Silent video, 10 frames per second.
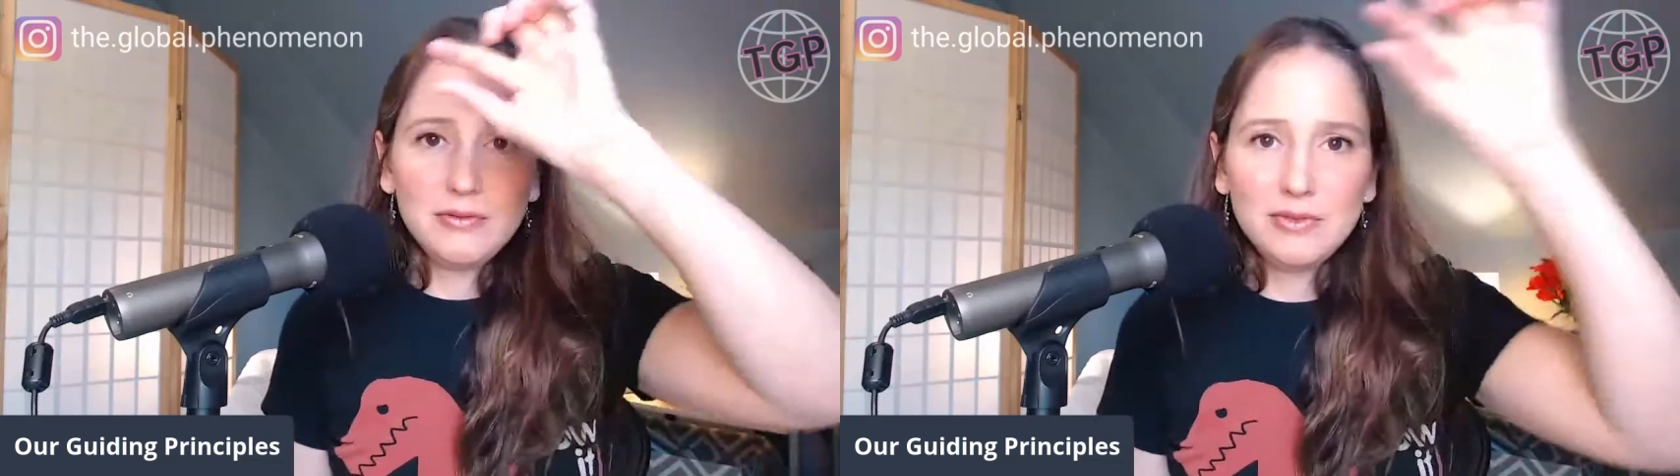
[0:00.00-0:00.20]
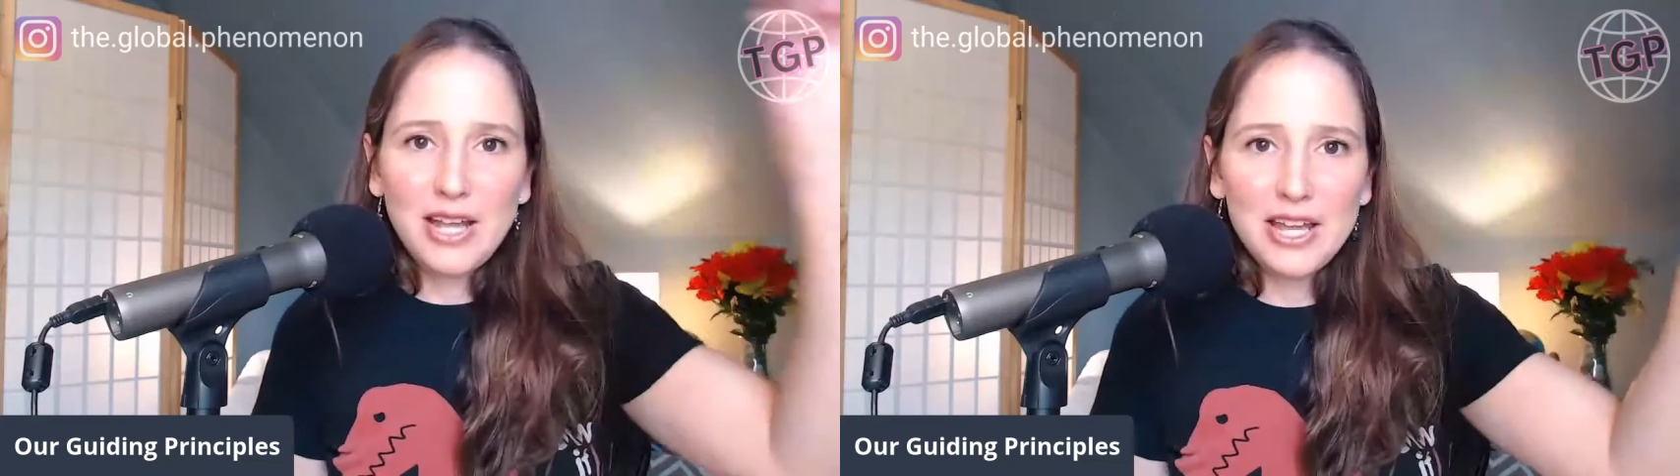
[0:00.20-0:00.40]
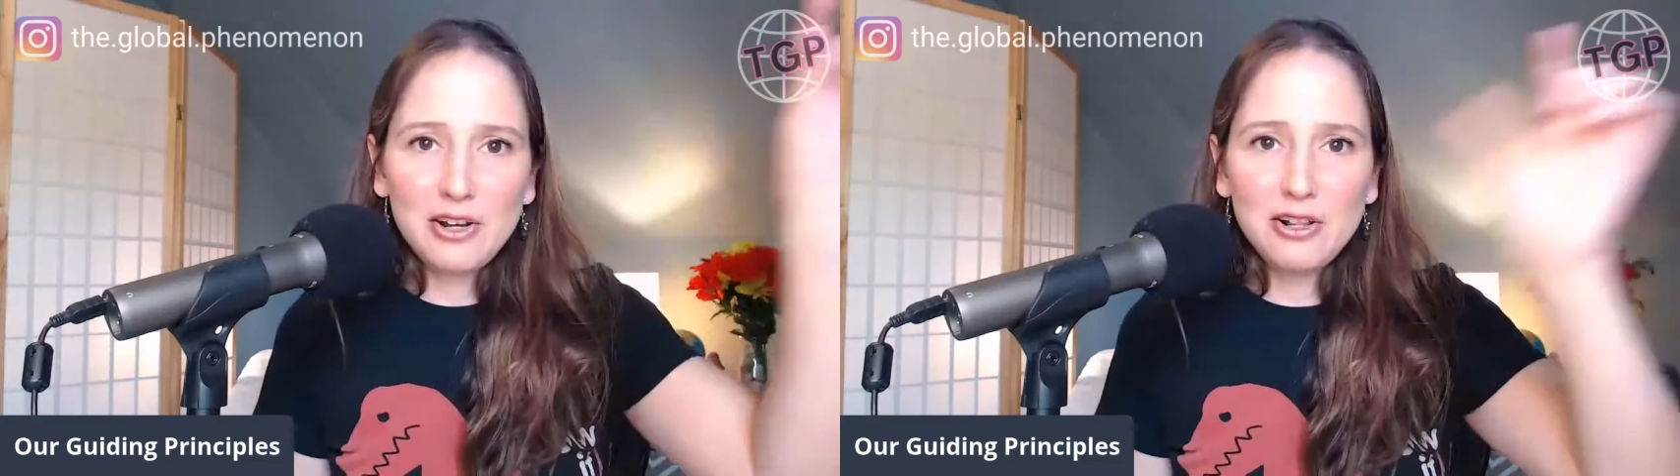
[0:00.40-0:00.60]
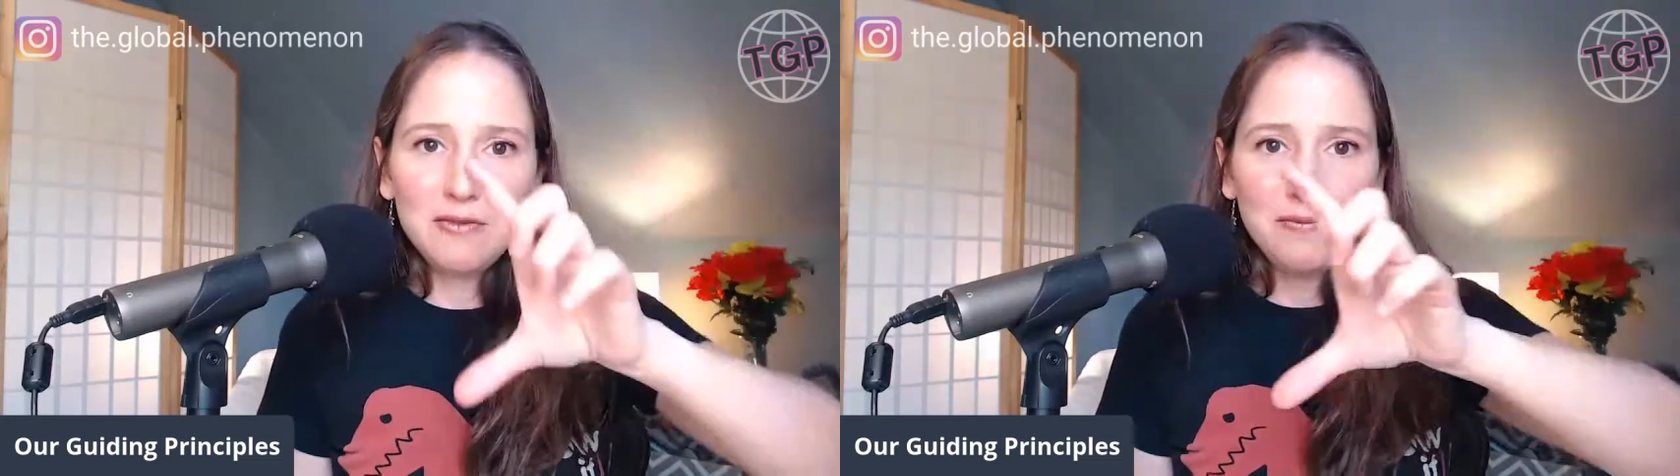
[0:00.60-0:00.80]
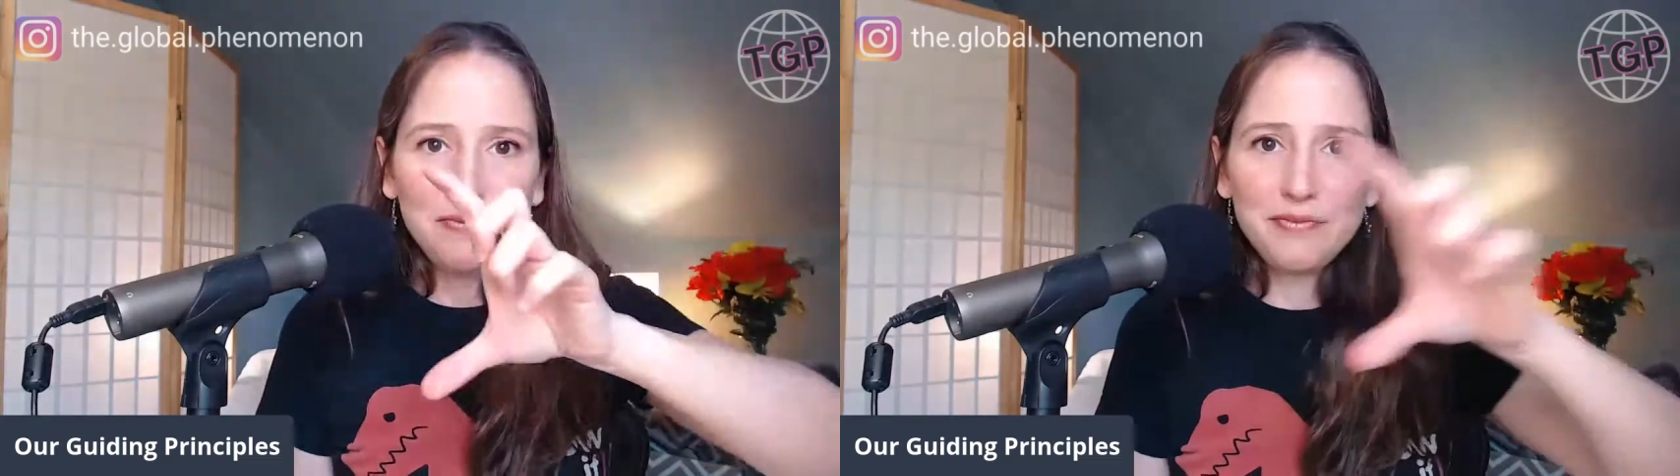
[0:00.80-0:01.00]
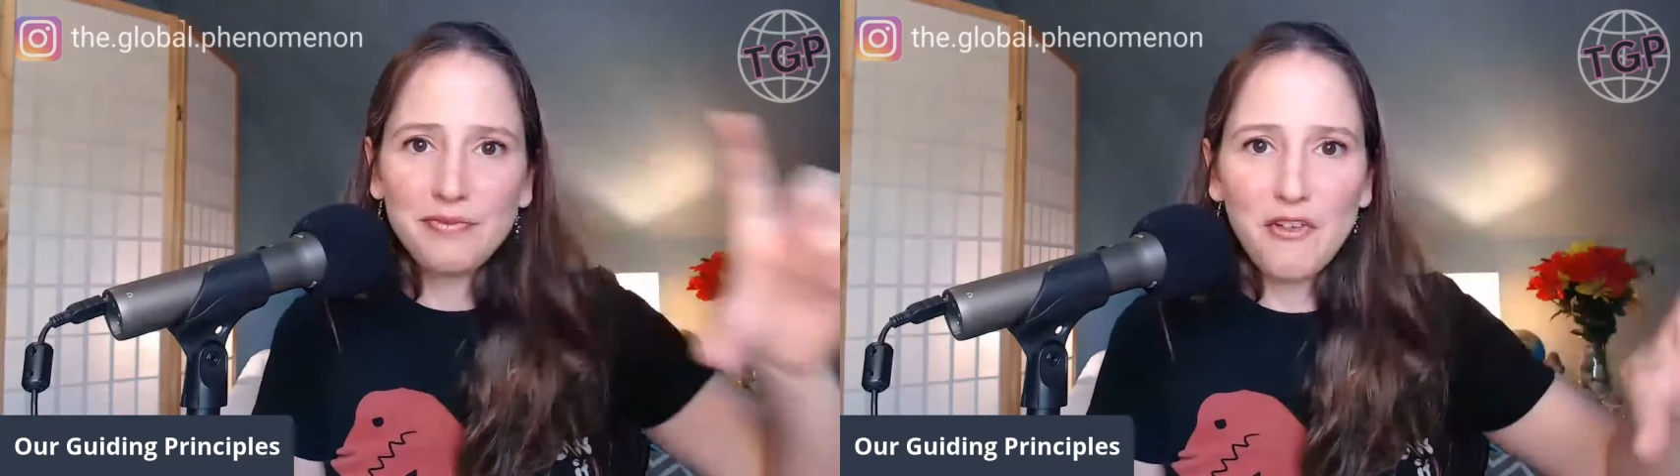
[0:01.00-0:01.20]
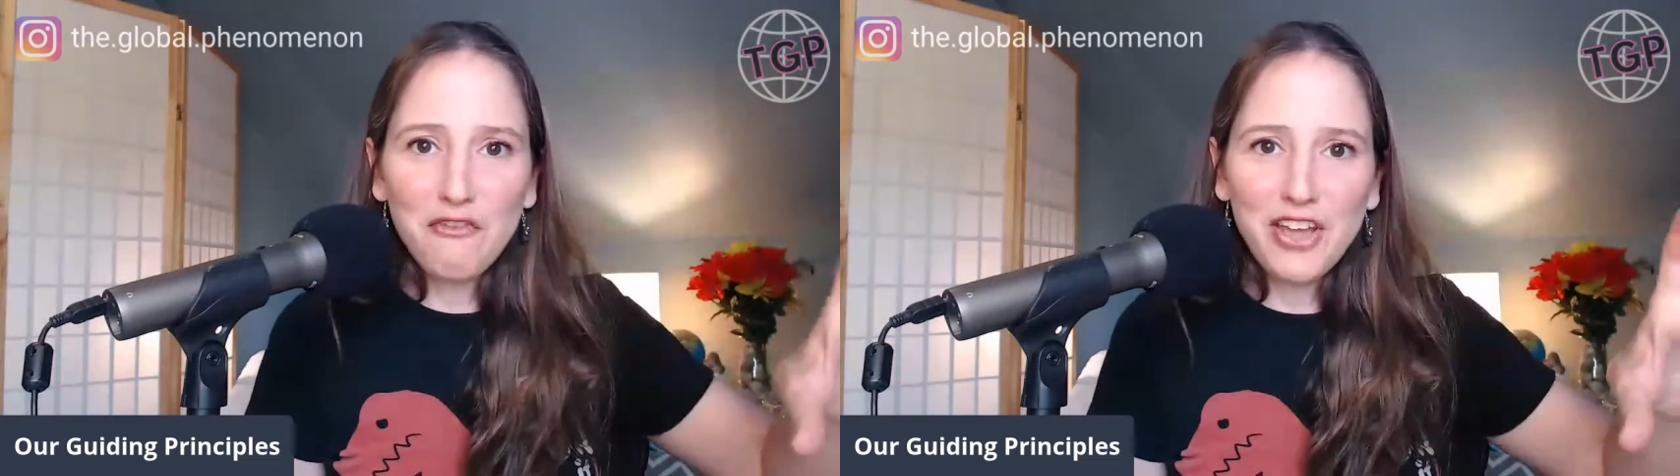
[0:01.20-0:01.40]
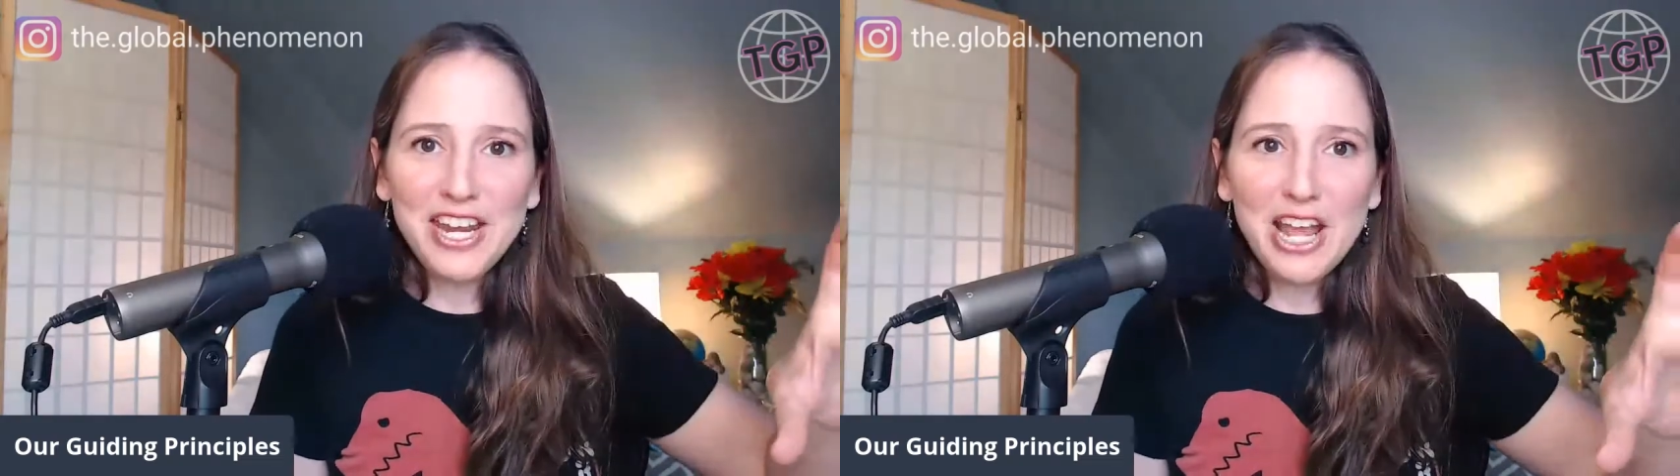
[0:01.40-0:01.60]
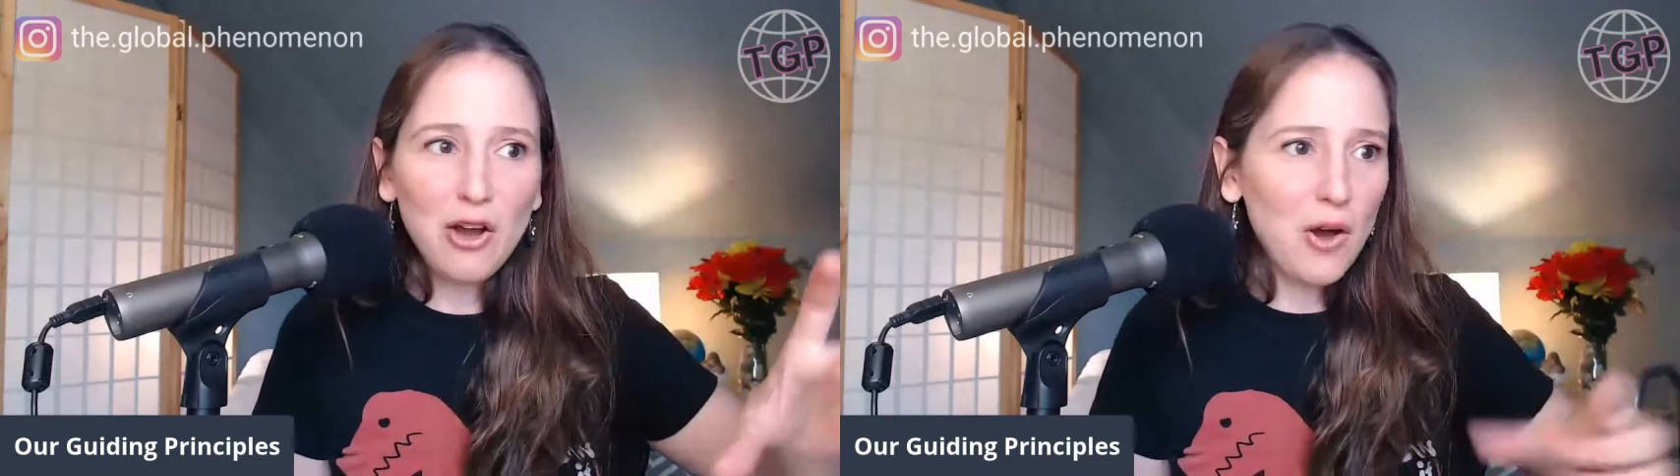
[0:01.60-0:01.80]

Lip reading: Title, video